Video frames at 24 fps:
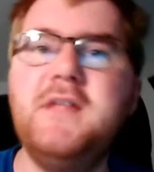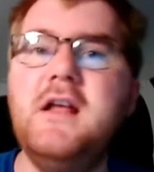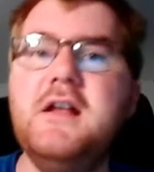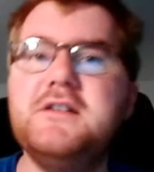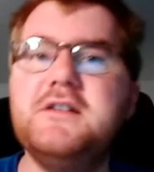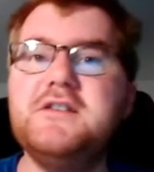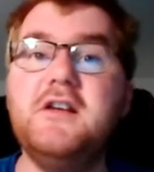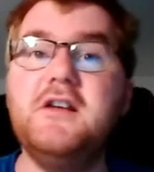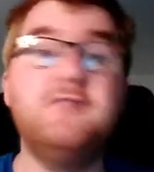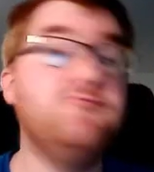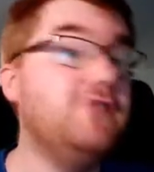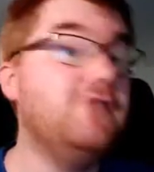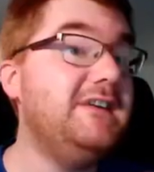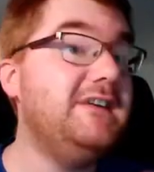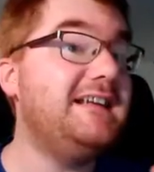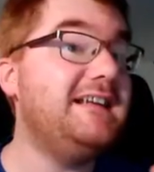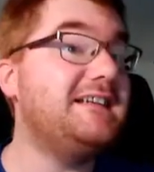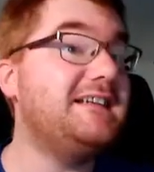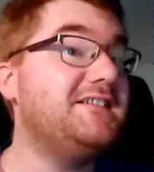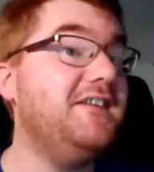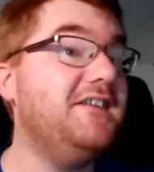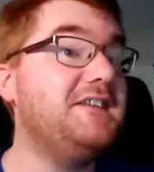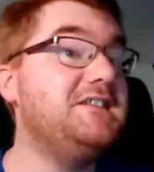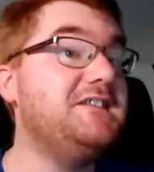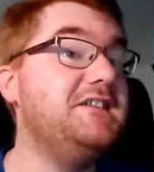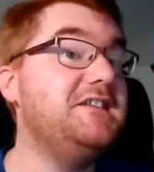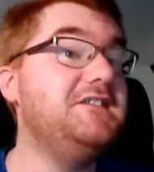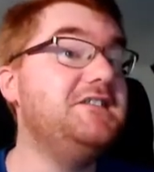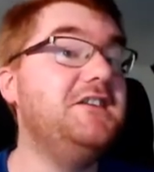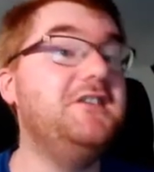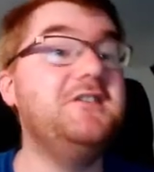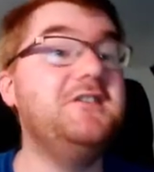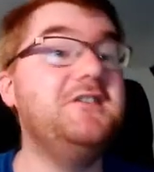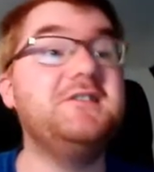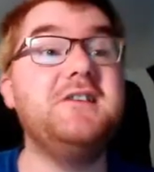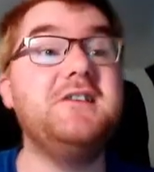So really exciting
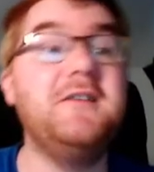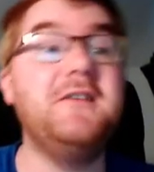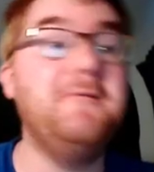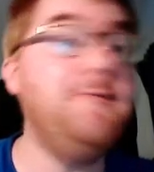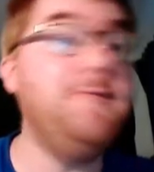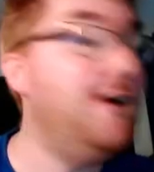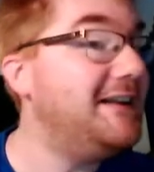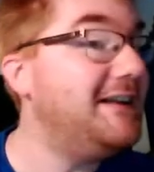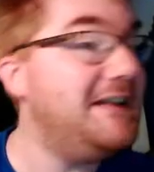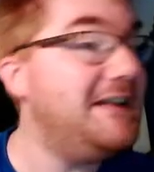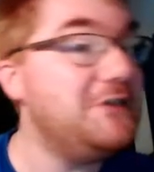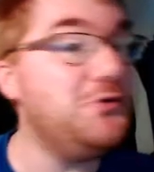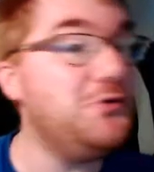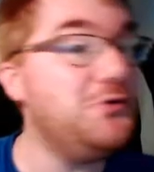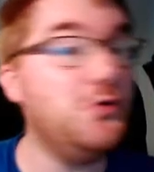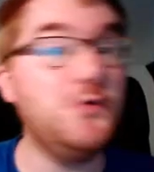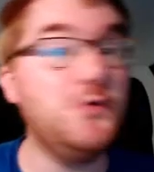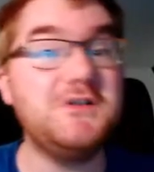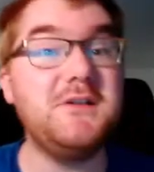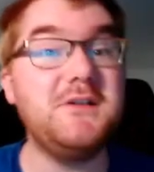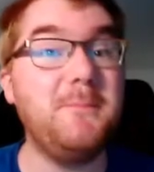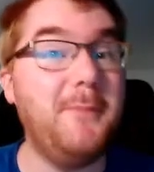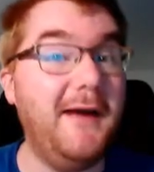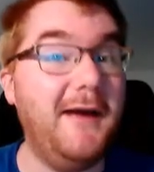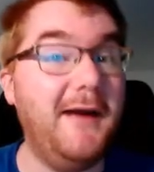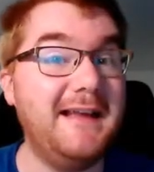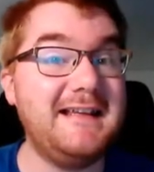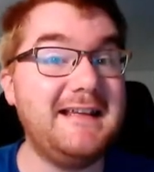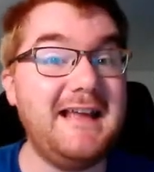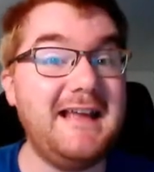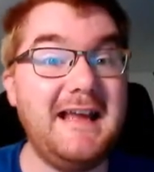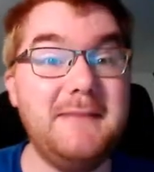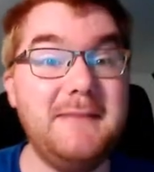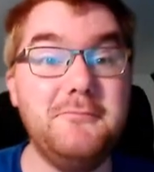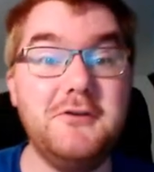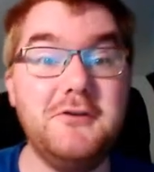news, finally endorsed by
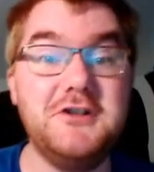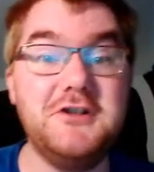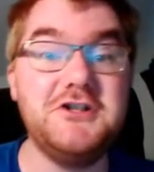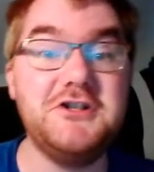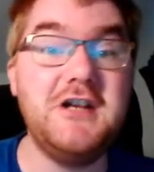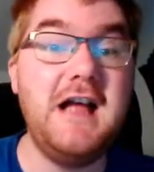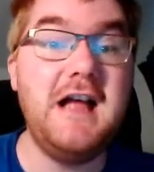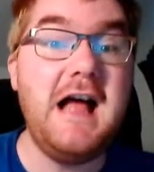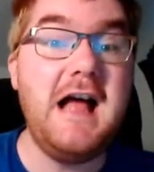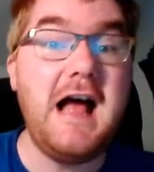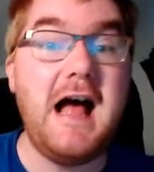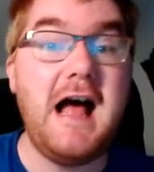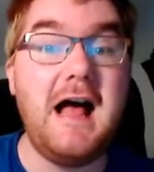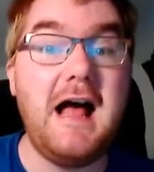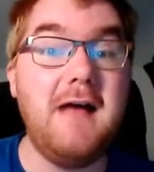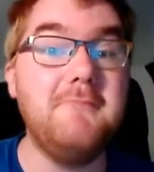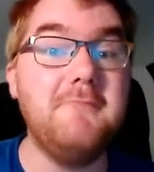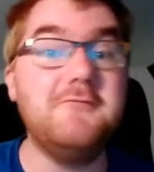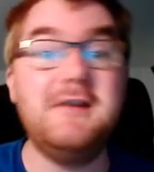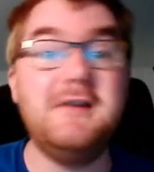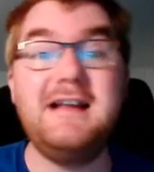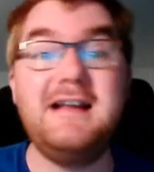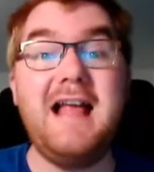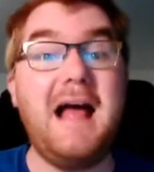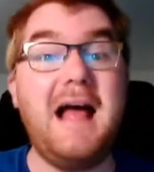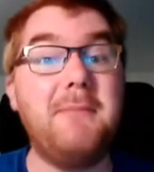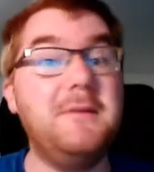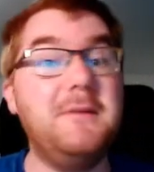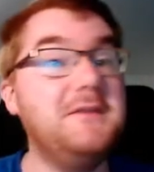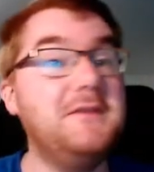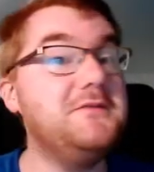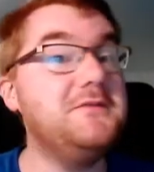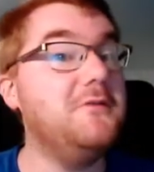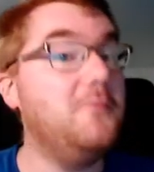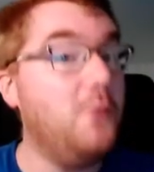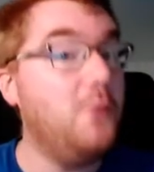Cambridge. I'm really
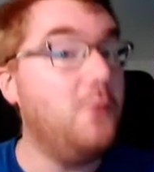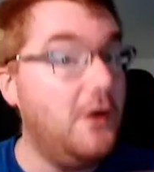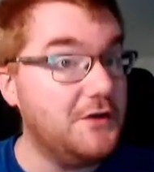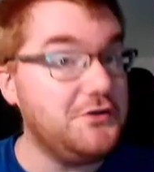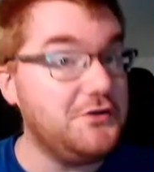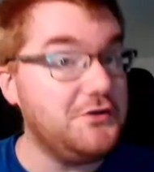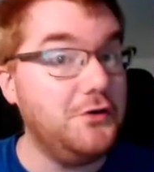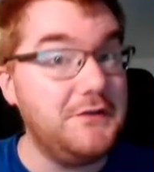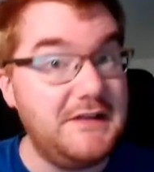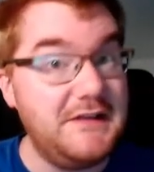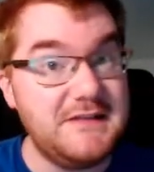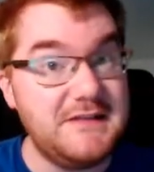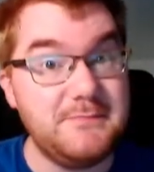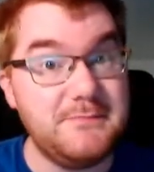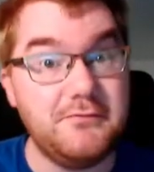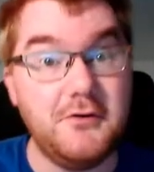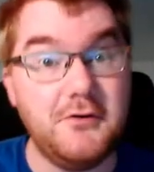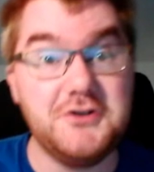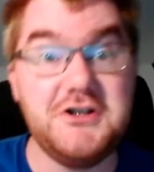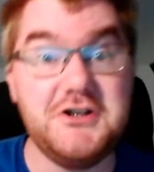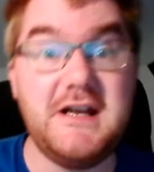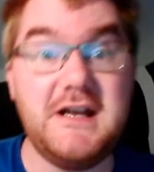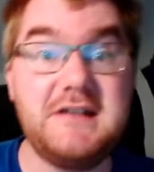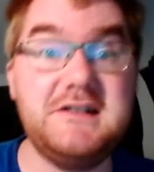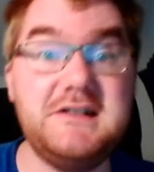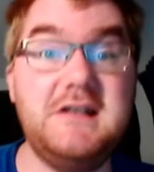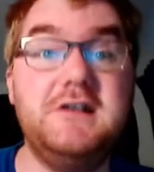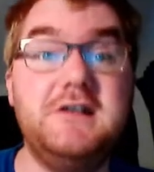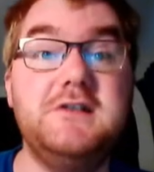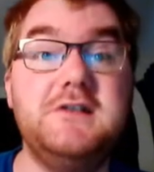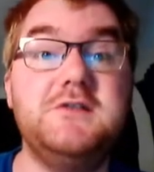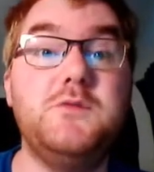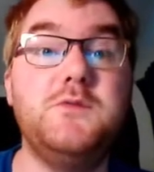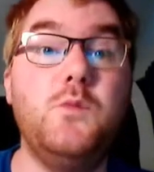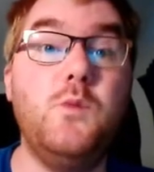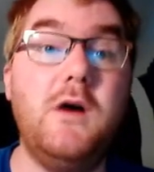happy to have worked on this project
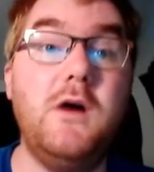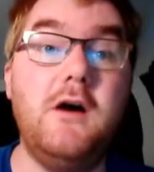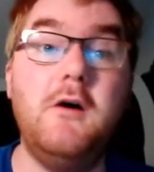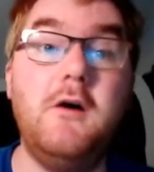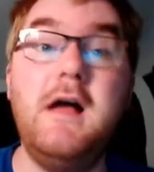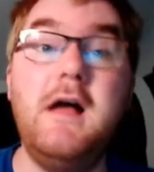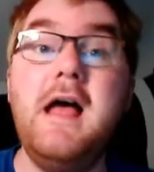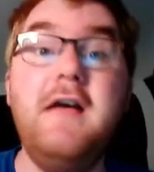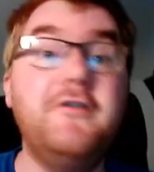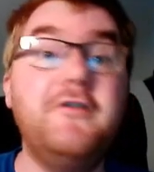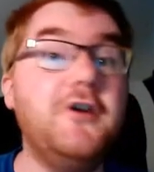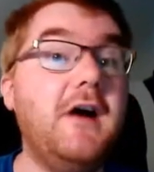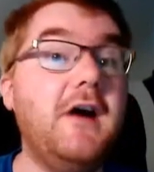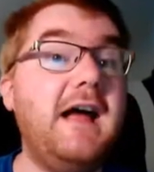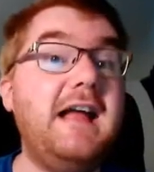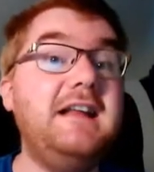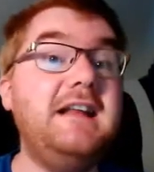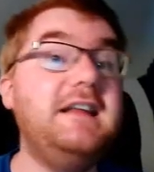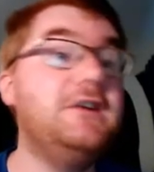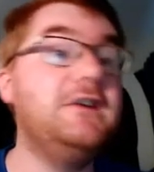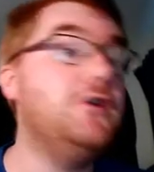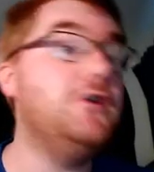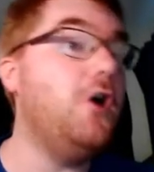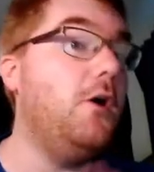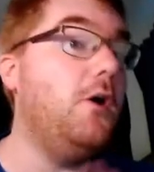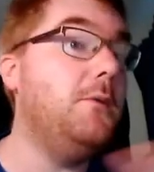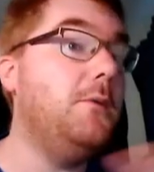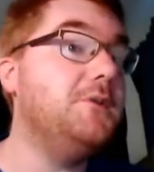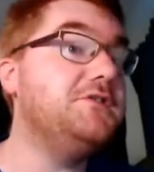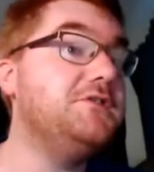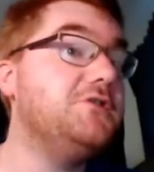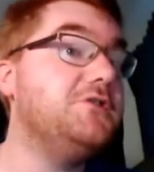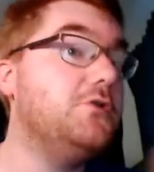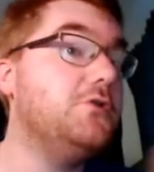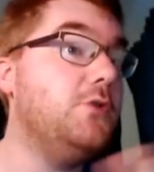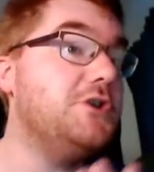as well. If you've got any
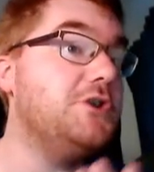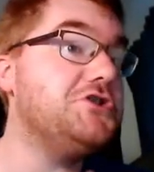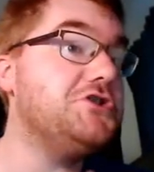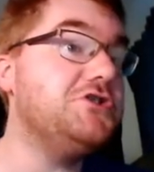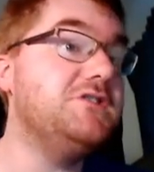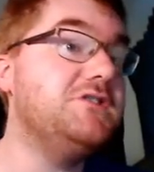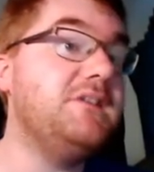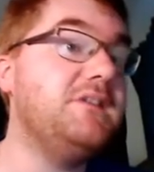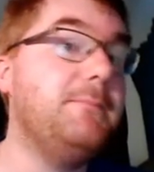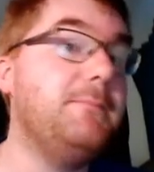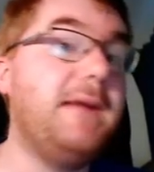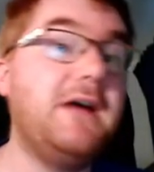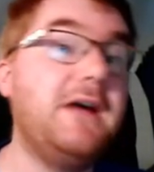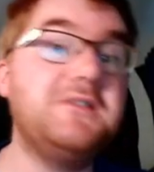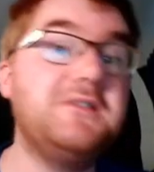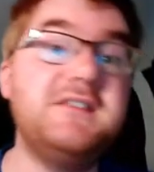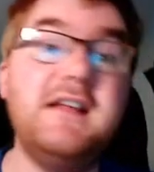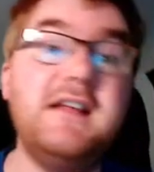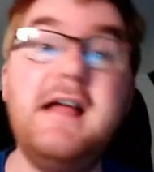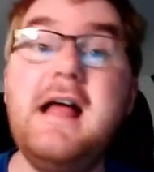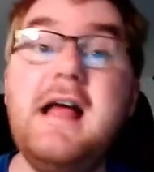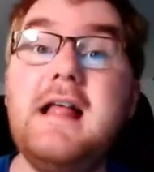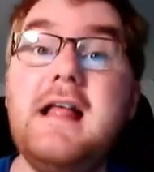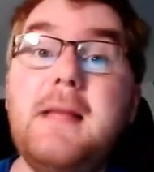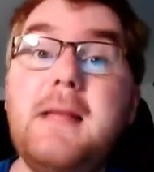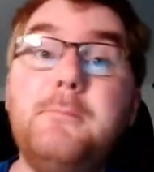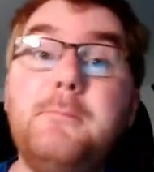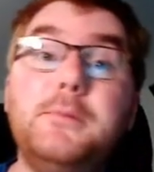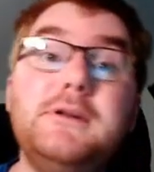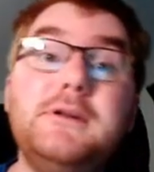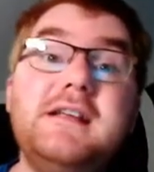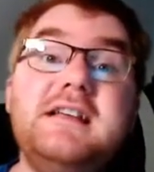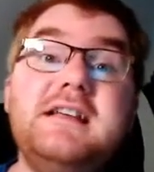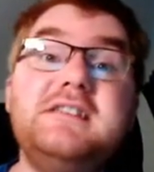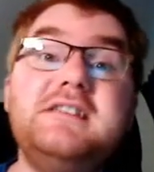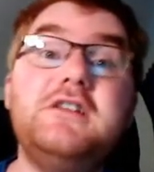comments or questions about it, then
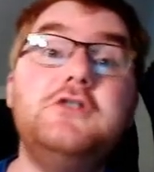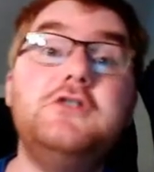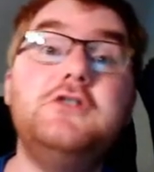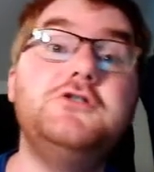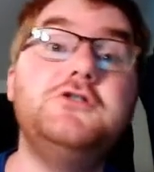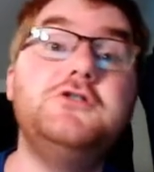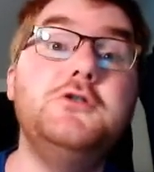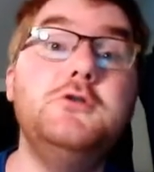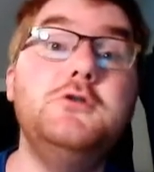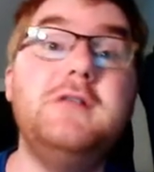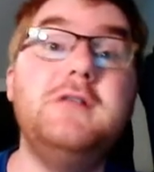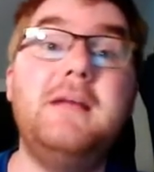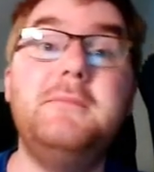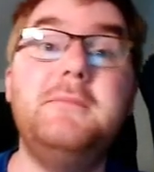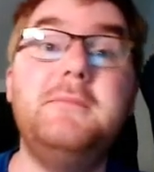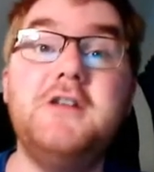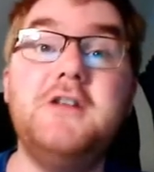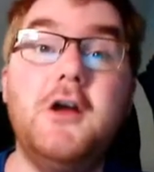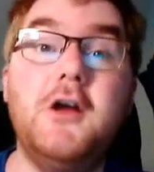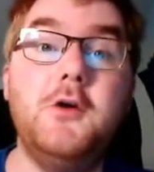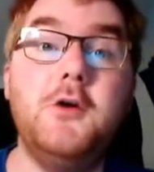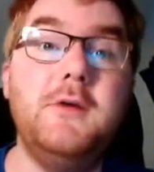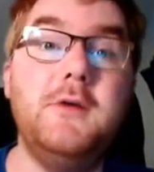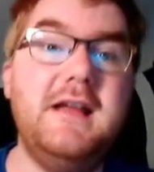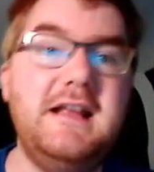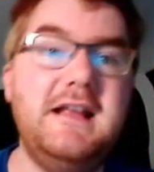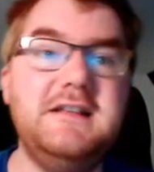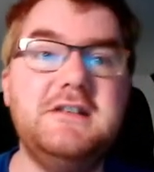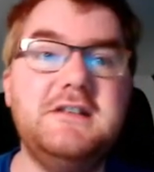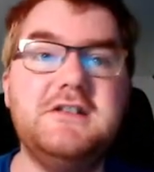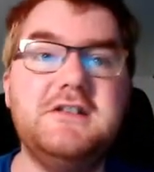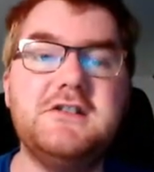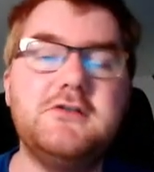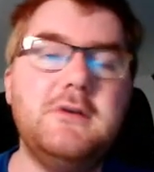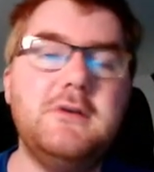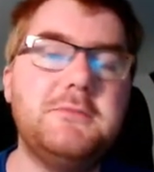please do let me know in the
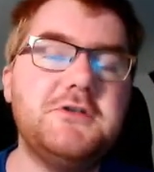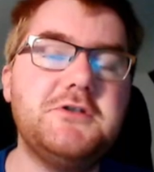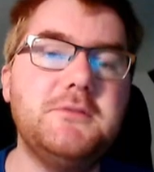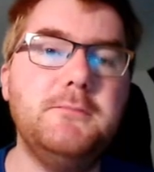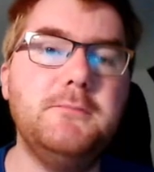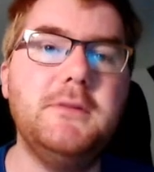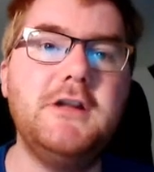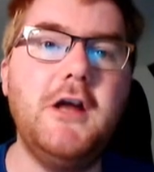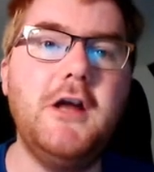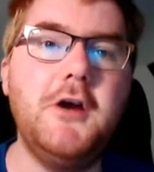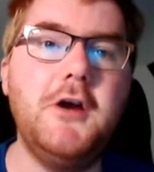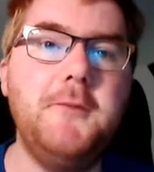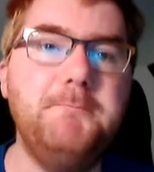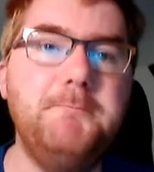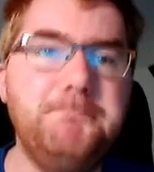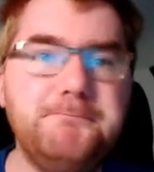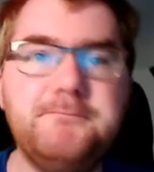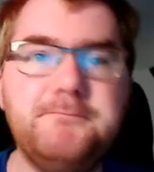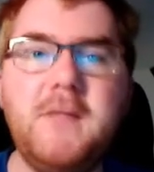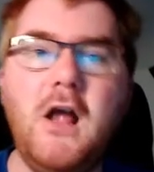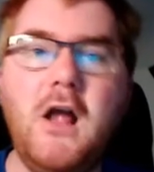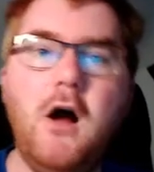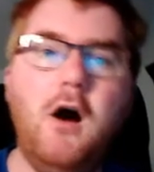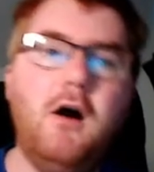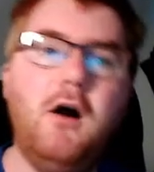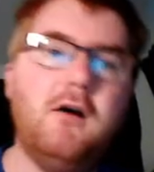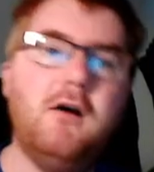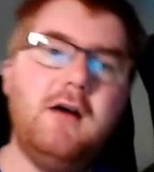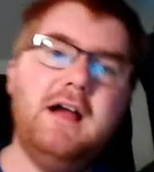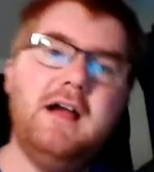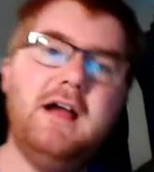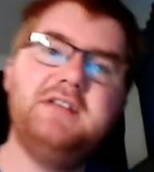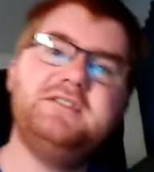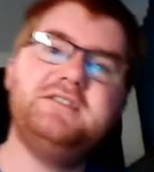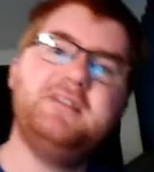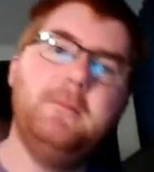description below. All
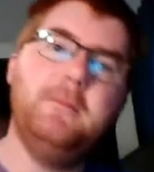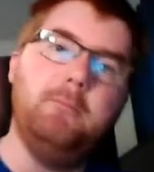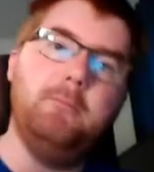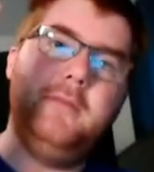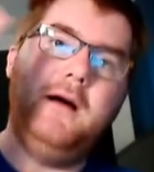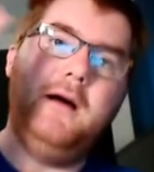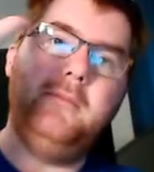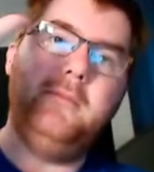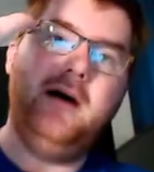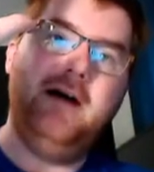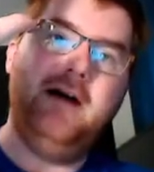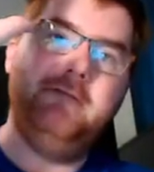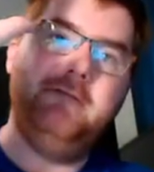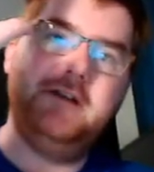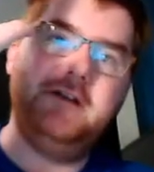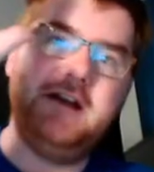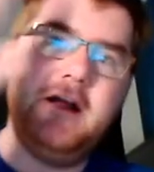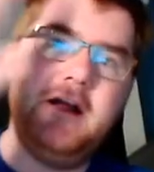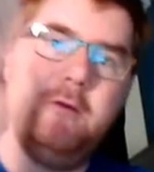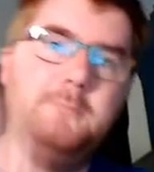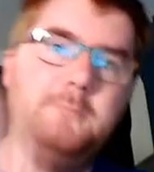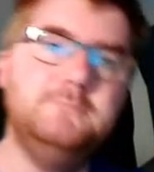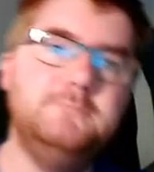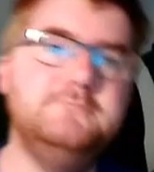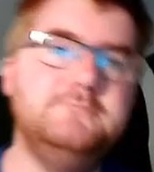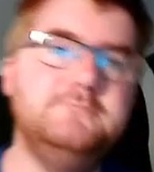right, bye bye for now.